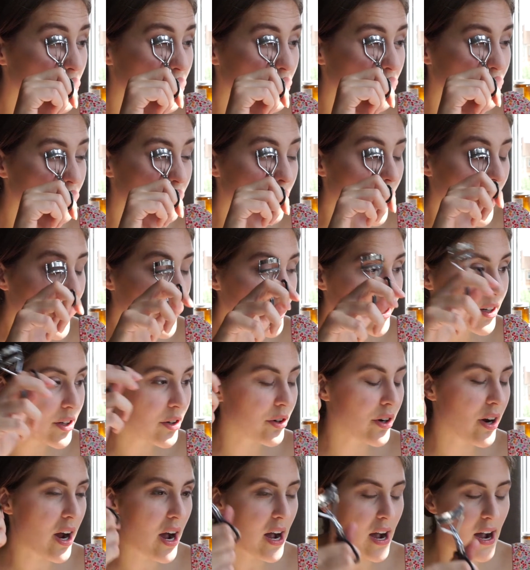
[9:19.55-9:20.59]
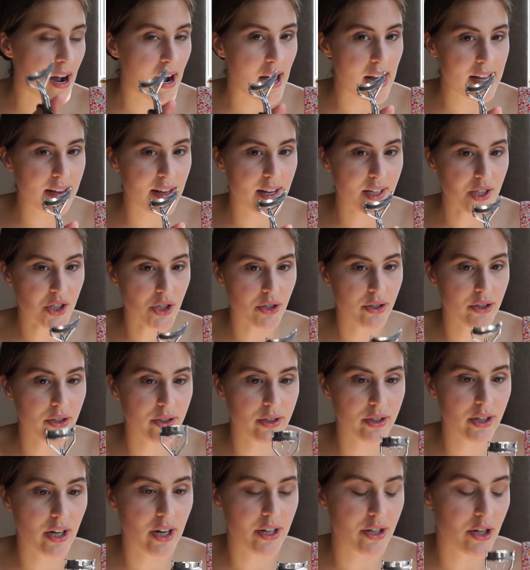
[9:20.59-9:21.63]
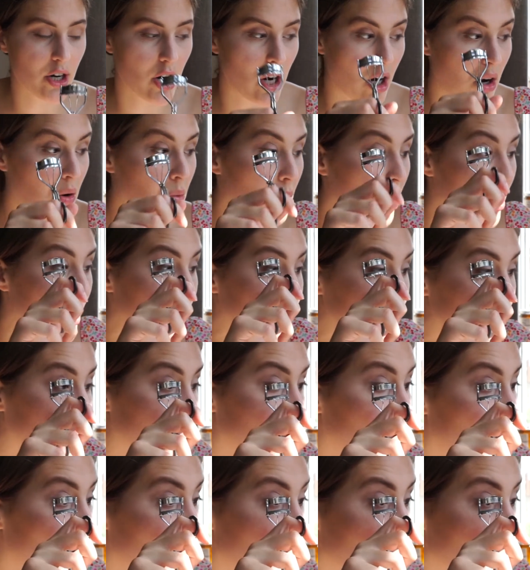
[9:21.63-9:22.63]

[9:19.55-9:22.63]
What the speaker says: run your eyelash curler under hot water